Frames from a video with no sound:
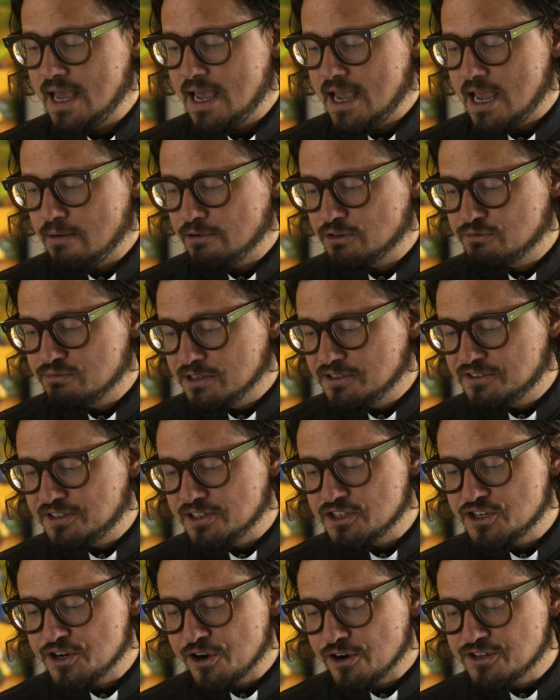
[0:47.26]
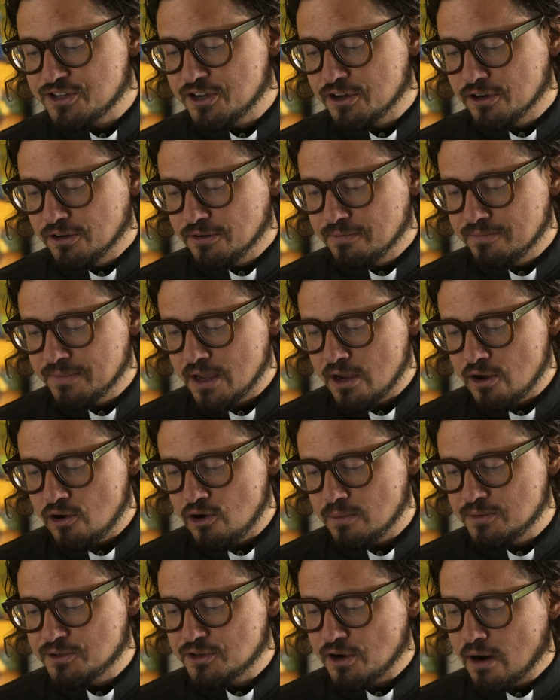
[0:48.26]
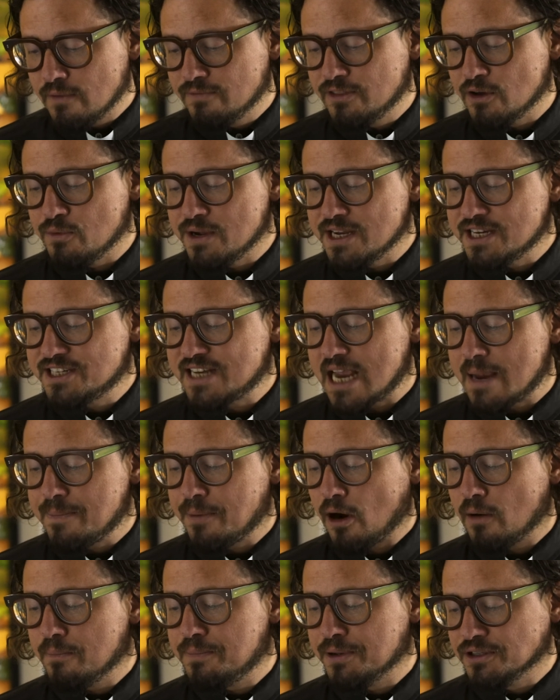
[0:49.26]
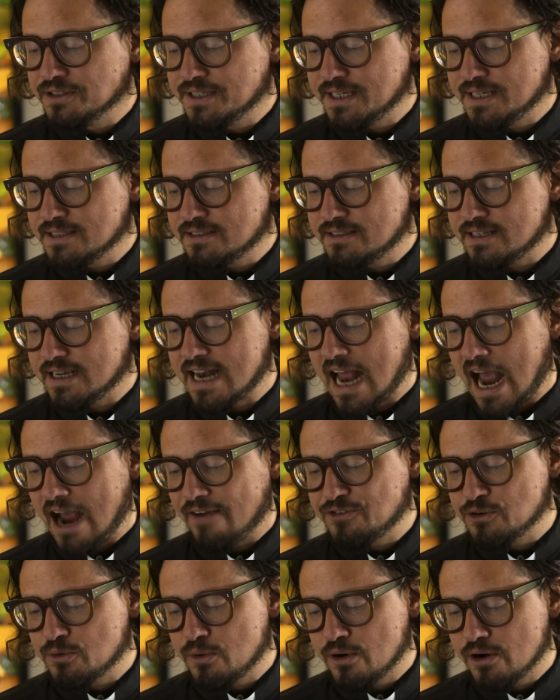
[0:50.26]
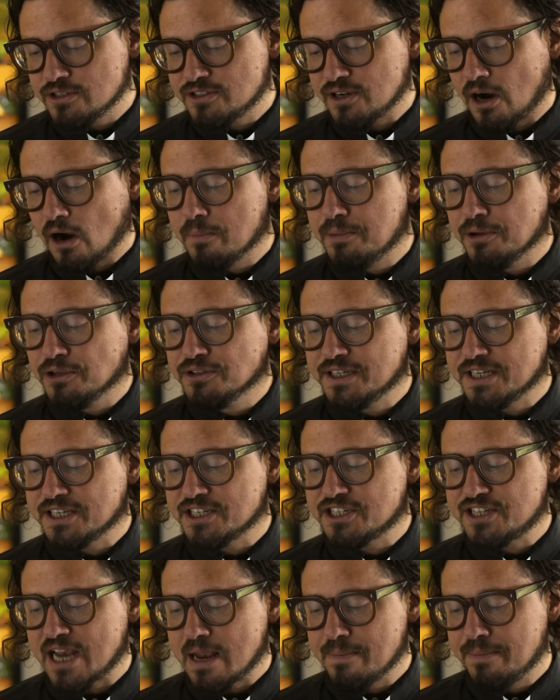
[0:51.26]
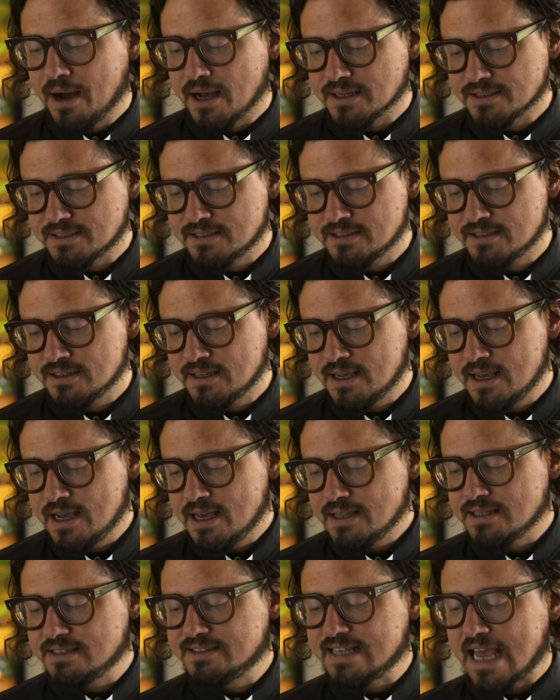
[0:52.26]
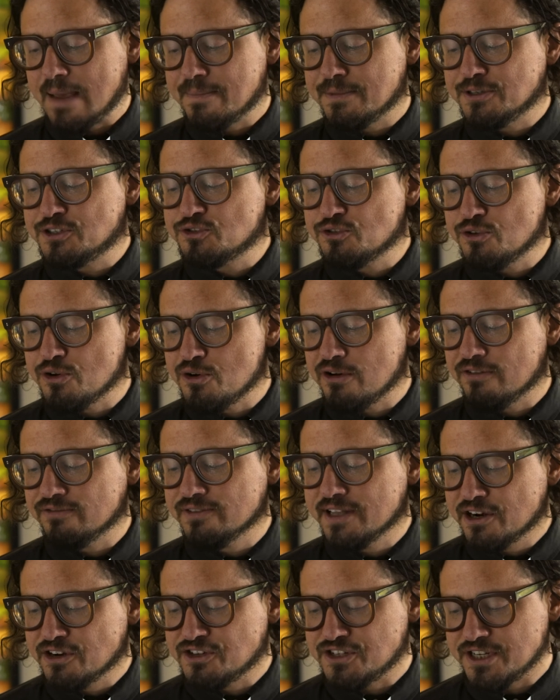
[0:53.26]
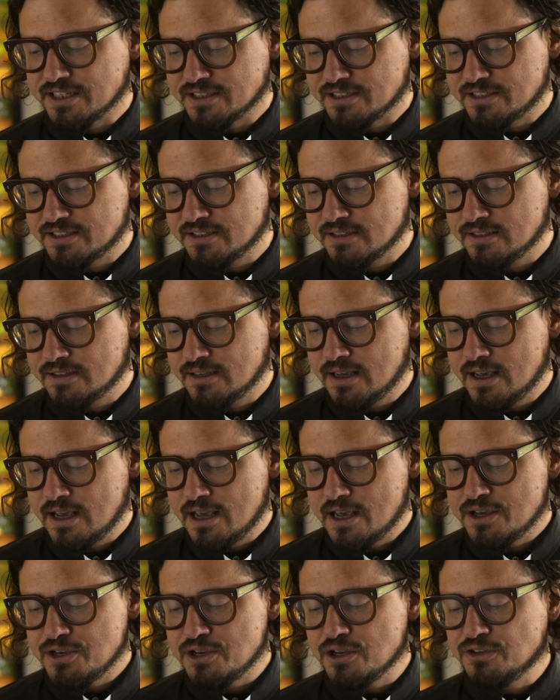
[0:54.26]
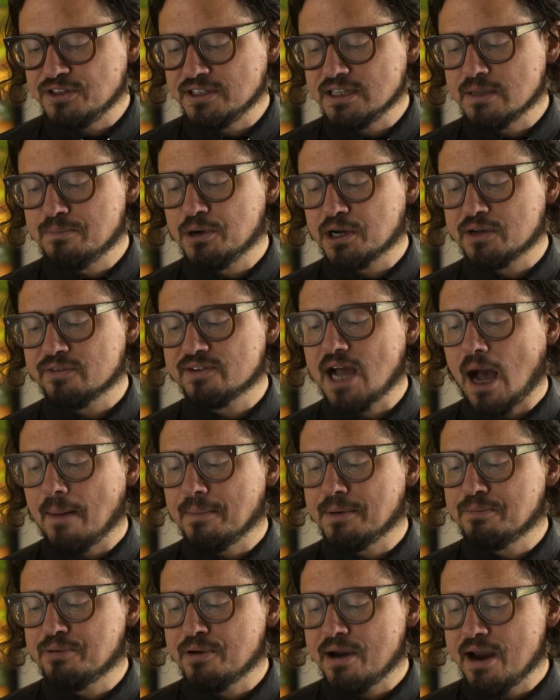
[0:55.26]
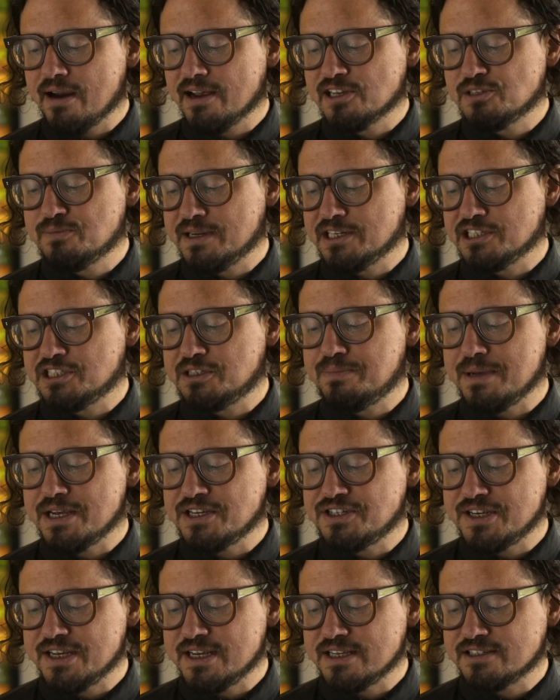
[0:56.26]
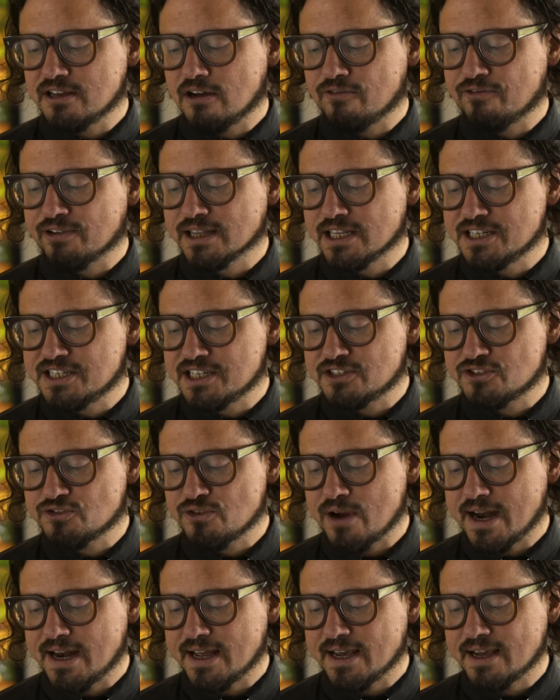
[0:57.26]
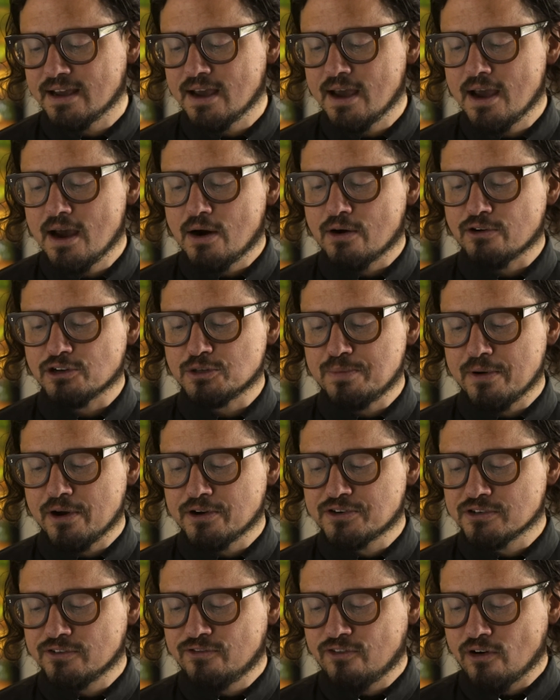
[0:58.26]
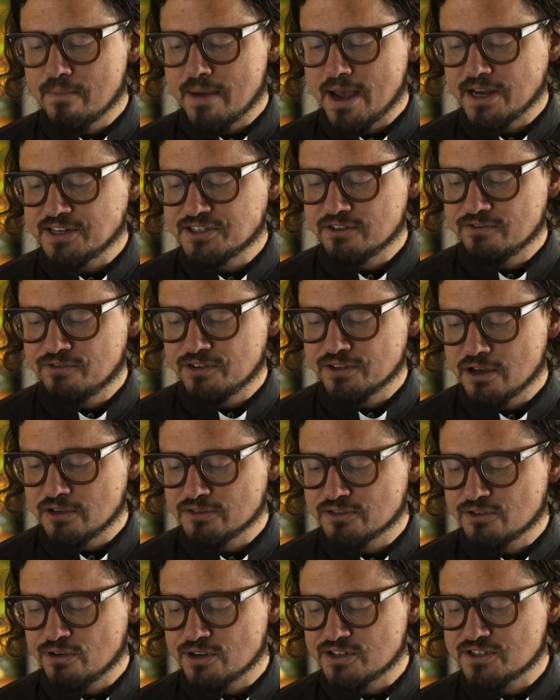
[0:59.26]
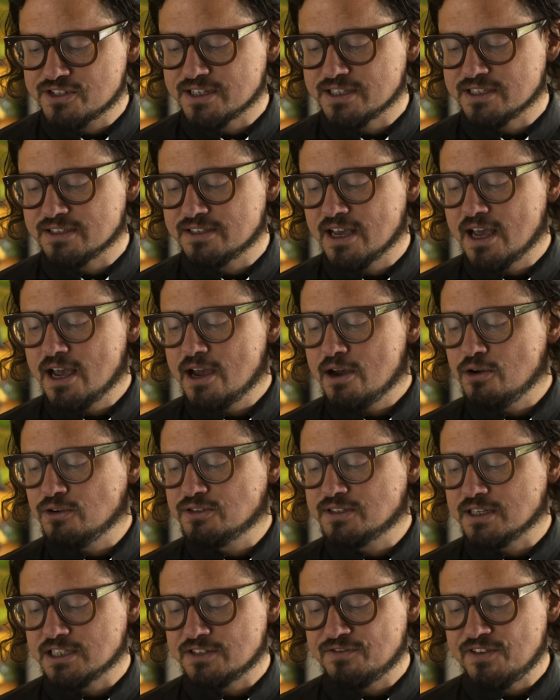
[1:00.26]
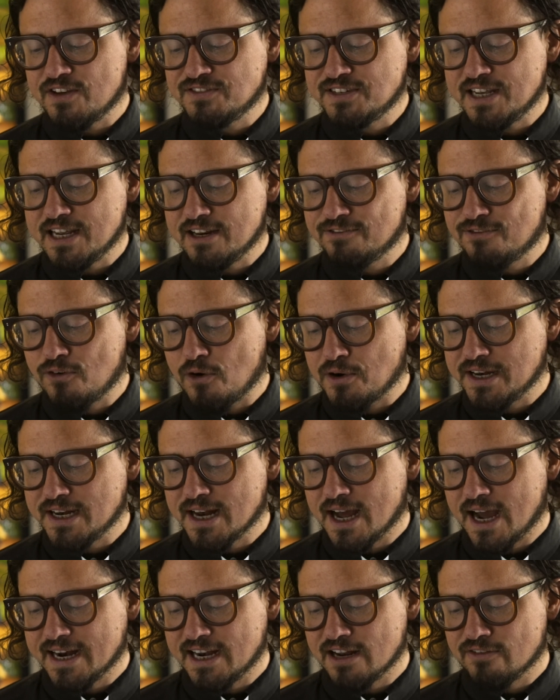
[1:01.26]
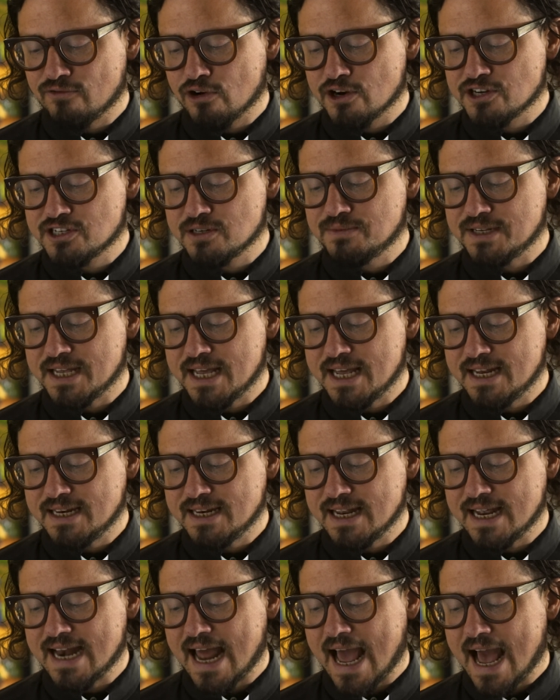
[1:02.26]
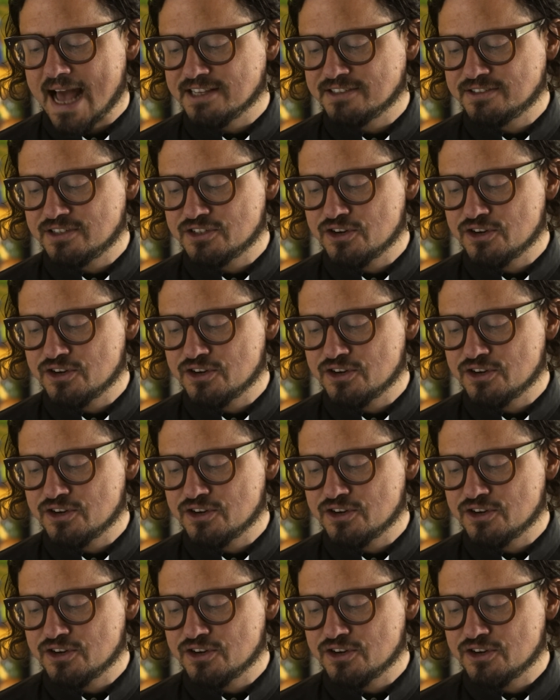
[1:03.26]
It was Winston Churchill who observed that we shape our buildings, and afterwards our buildings shape us. The same is true of liturgies. Using the Book of Common Prayer has been a species of religious training or spiritual formation for those Christians who since 1549 have worshipped in and as the